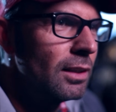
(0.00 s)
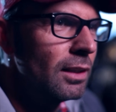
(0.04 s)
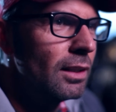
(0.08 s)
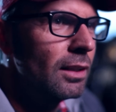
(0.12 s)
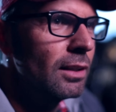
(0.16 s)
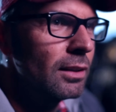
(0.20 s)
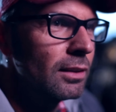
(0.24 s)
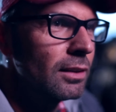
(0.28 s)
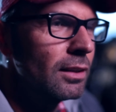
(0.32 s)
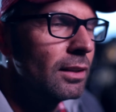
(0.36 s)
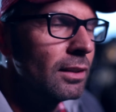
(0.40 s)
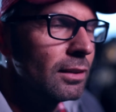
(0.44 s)

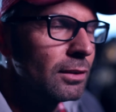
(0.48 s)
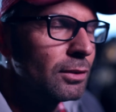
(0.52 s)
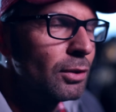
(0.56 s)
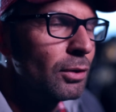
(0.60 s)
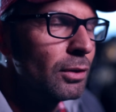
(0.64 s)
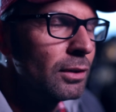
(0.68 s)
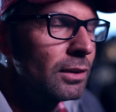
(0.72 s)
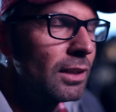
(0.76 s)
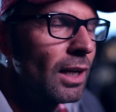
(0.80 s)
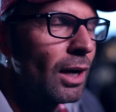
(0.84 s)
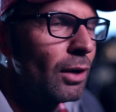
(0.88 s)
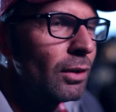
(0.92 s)
It
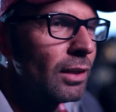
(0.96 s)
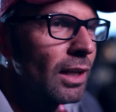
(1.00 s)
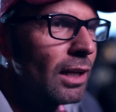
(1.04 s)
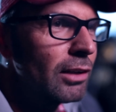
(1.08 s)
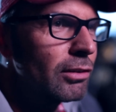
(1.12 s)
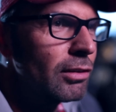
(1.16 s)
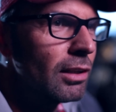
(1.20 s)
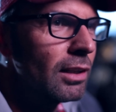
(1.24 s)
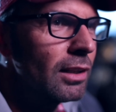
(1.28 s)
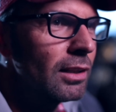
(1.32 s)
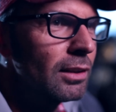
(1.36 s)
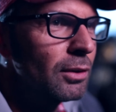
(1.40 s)
turned out
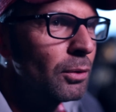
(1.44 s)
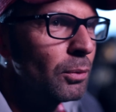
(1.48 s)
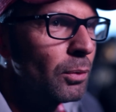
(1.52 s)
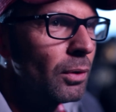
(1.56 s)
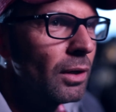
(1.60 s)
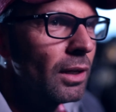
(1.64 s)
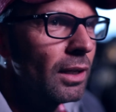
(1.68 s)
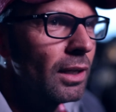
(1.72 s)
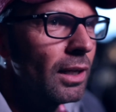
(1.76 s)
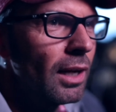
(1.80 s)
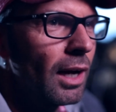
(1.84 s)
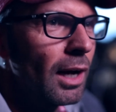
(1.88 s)
actually the
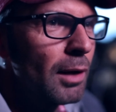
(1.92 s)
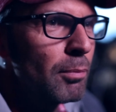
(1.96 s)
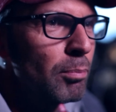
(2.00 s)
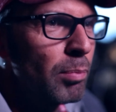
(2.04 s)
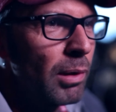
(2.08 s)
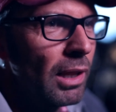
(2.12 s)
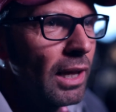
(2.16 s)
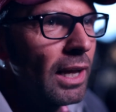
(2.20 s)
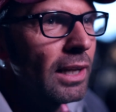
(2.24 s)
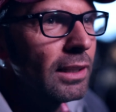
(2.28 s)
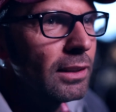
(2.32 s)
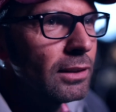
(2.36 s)
way I
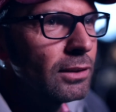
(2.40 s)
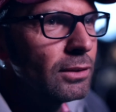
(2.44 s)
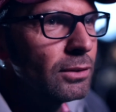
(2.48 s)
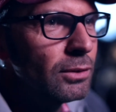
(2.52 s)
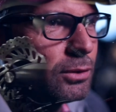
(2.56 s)
planned to,